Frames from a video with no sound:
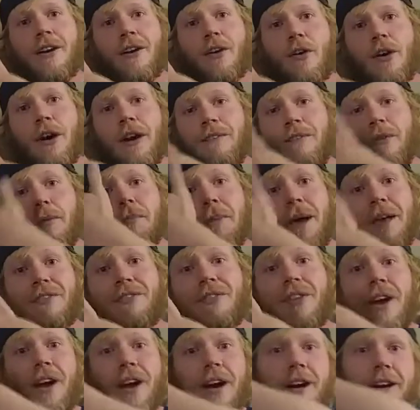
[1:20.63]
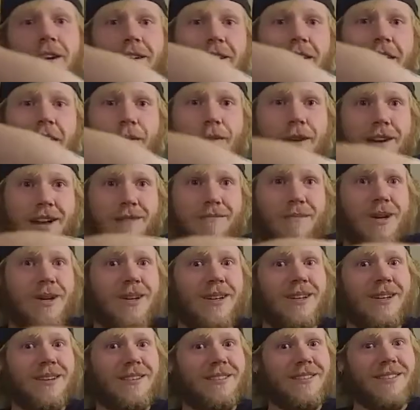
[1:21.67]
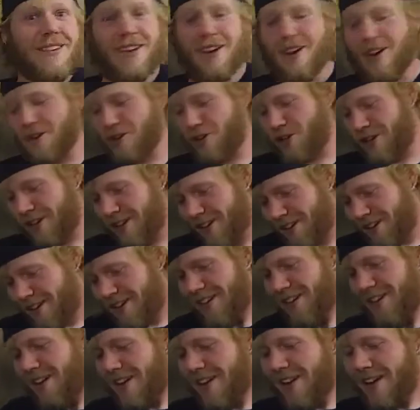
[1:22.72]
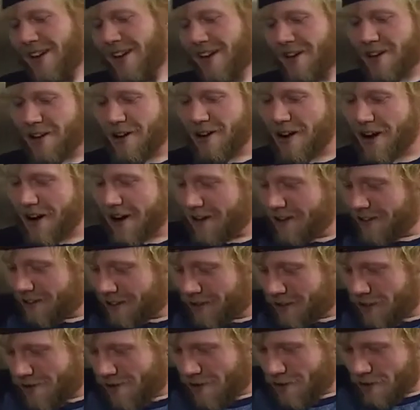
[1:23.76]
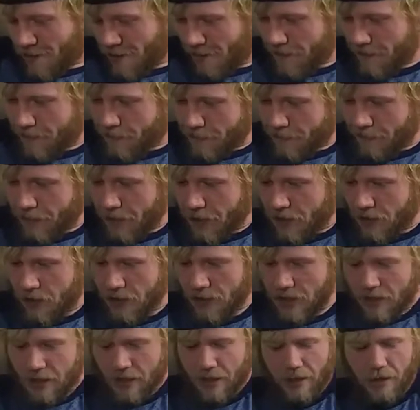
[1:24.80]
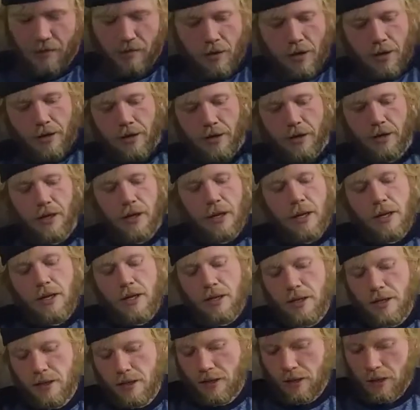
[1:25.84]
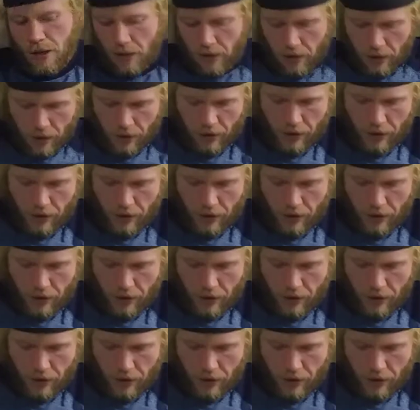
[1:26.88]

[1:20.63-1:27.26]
or ever been there, I recommend it. Gosh. Alright, so just dig right into this.